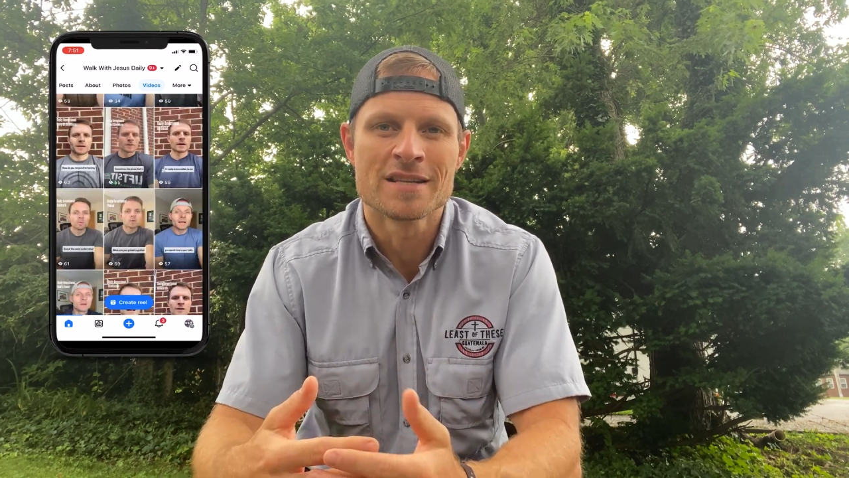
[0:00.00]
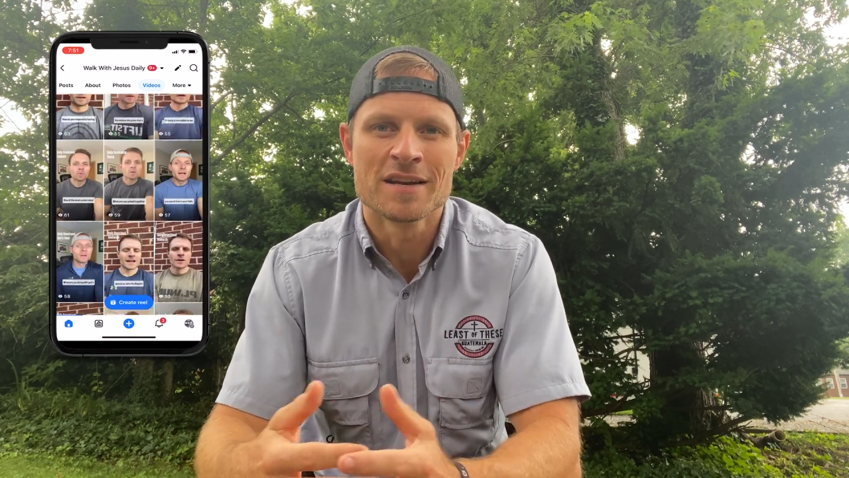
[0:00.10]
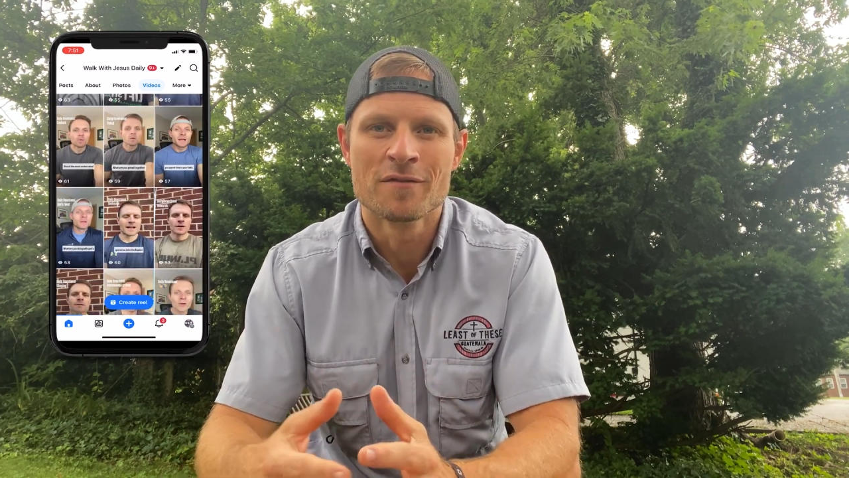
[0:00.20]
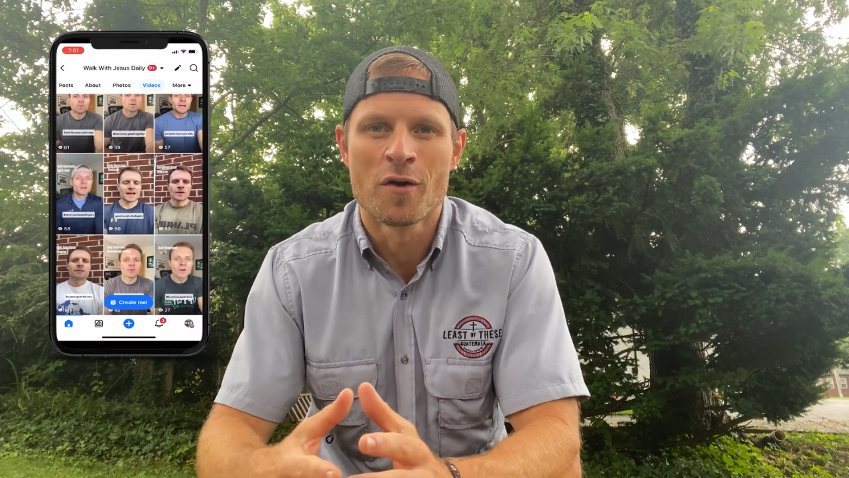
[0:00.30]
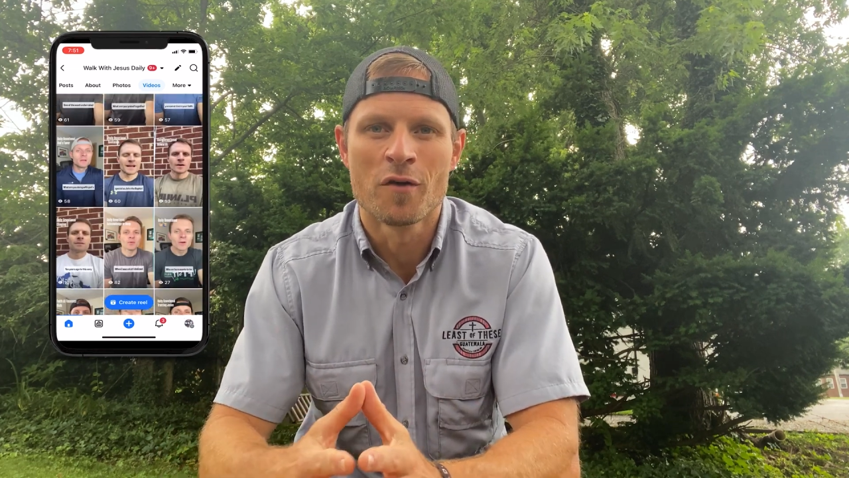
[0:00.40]
it
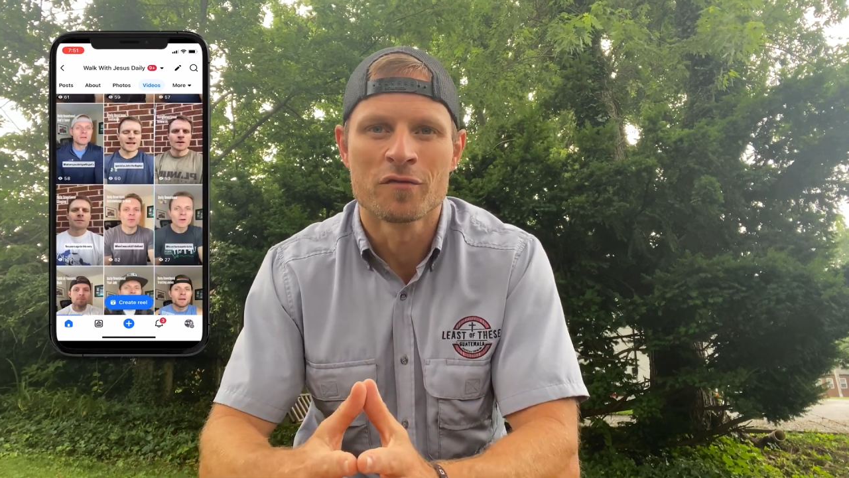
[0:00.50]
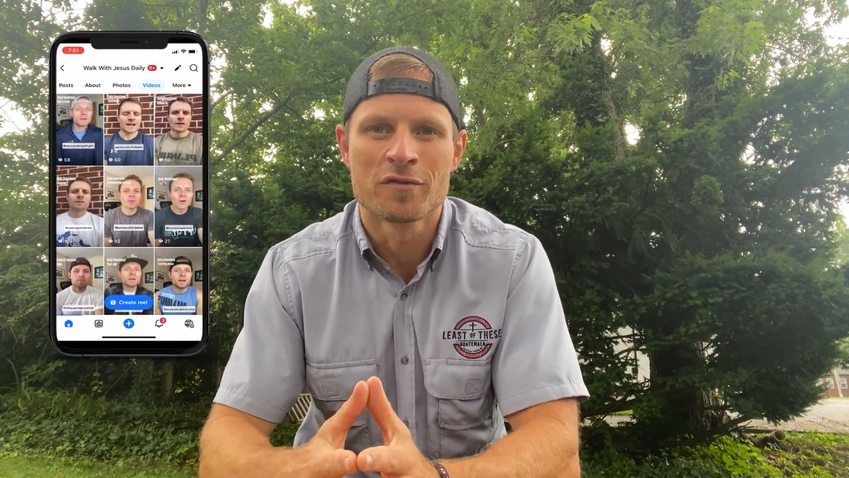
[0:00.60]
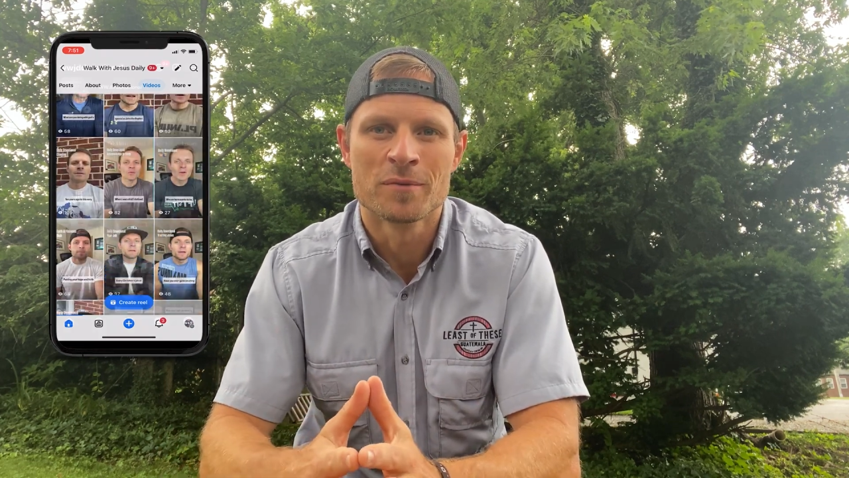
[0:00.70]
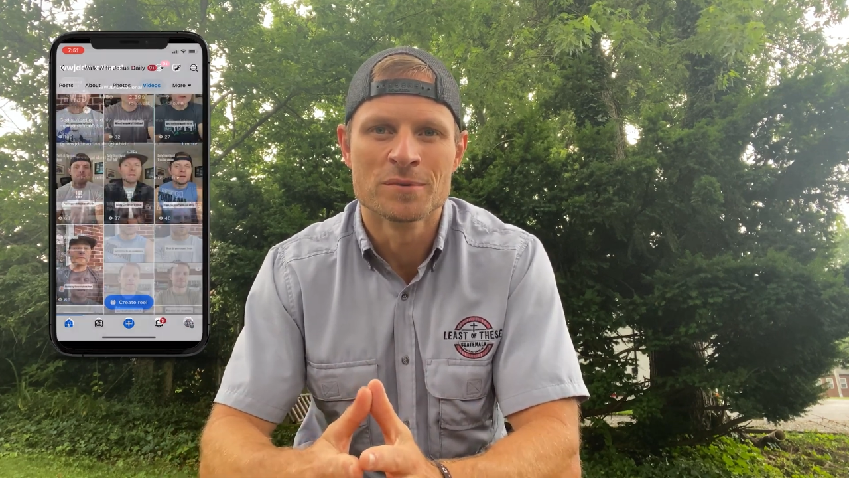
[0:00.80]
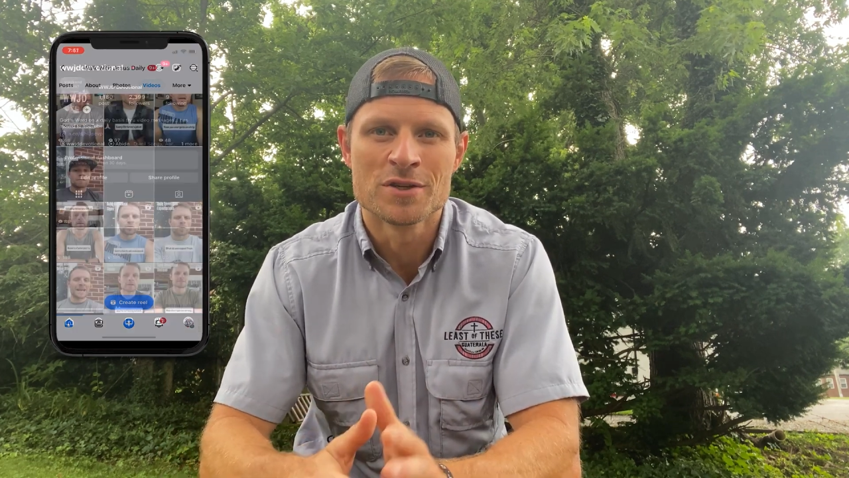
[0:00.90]
evolved
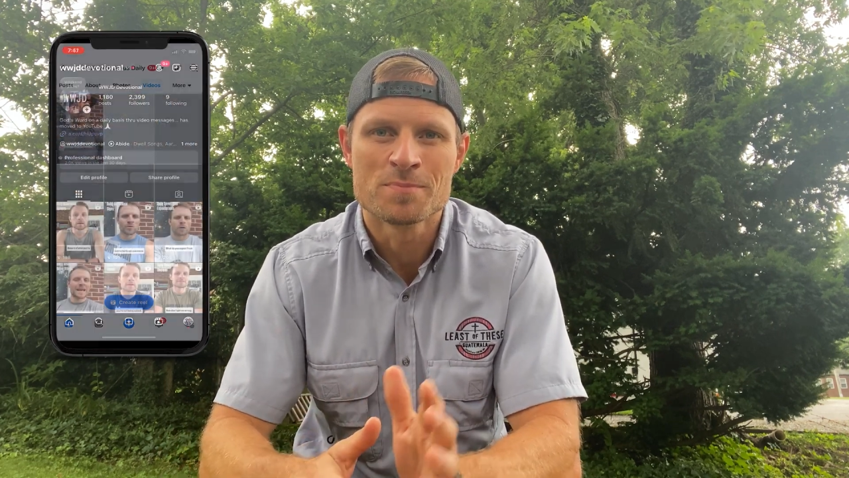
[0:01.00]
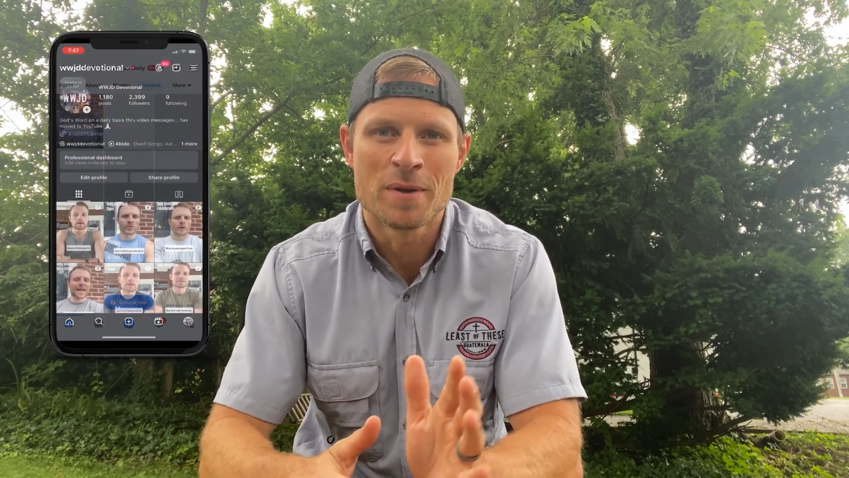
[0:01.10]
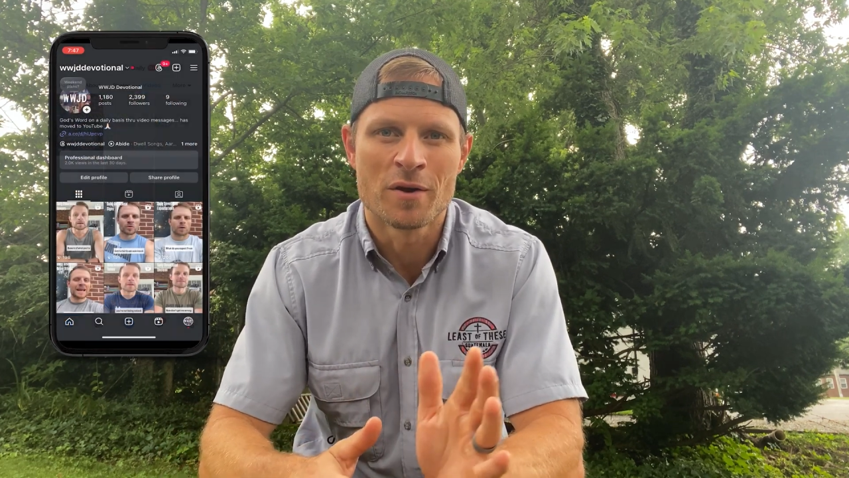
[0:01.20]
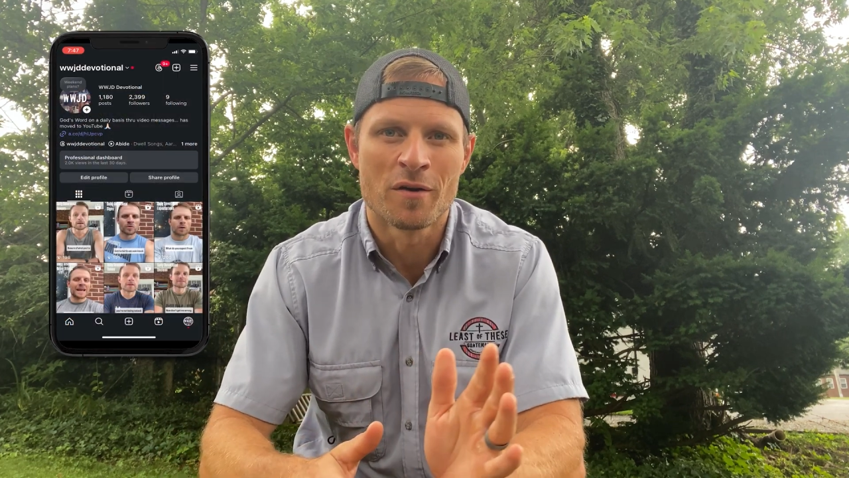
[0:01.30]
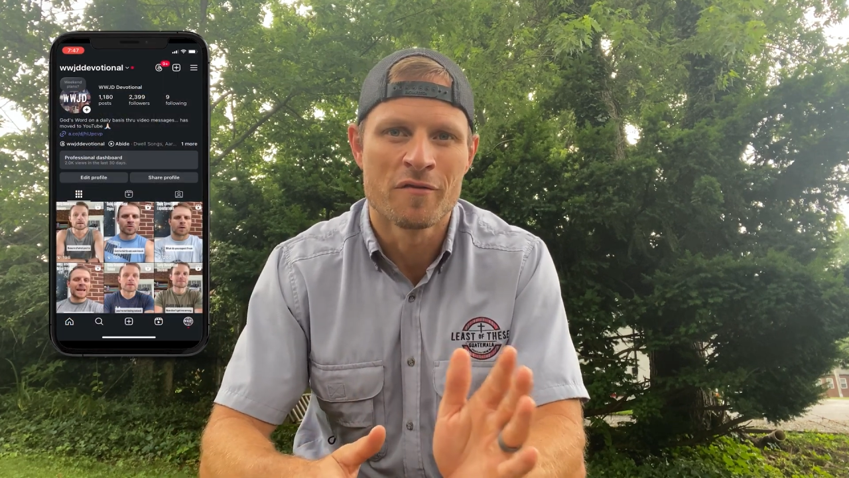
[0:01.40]
from just
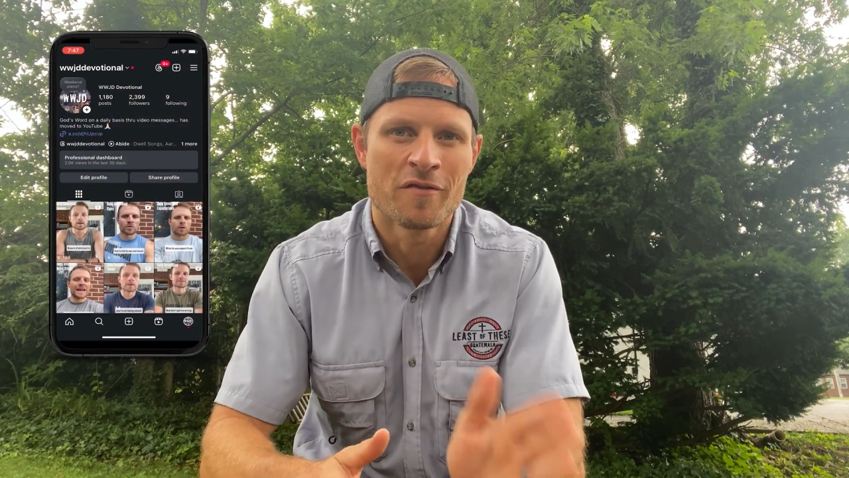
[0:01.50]
being on